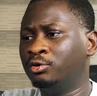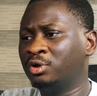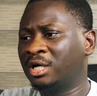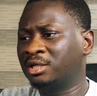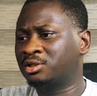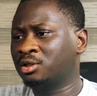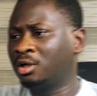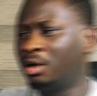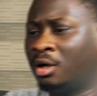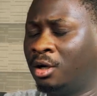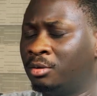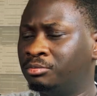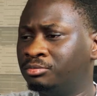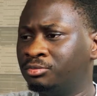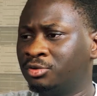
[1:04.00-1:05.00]
look at
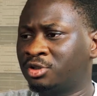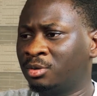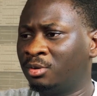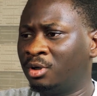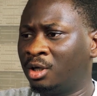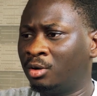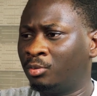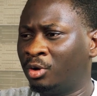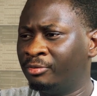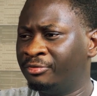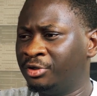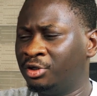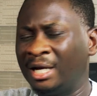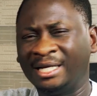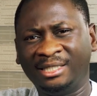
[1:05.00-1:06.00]
one
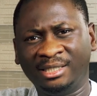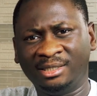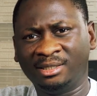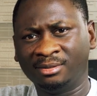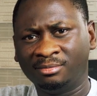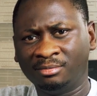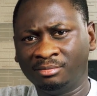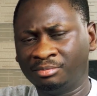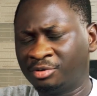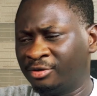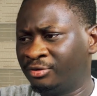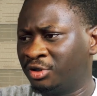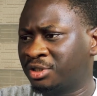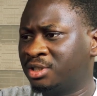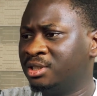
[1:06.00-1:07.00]
video I did
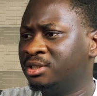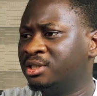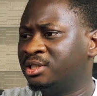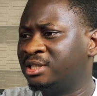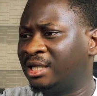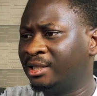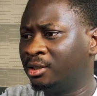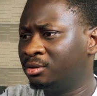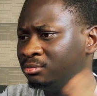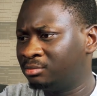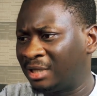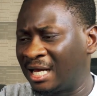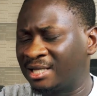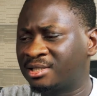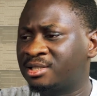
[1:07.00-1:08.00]
previously in this channel
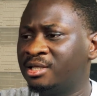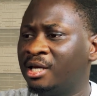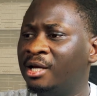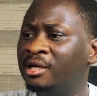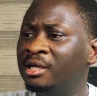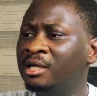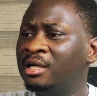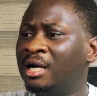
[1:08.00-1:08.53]
last year,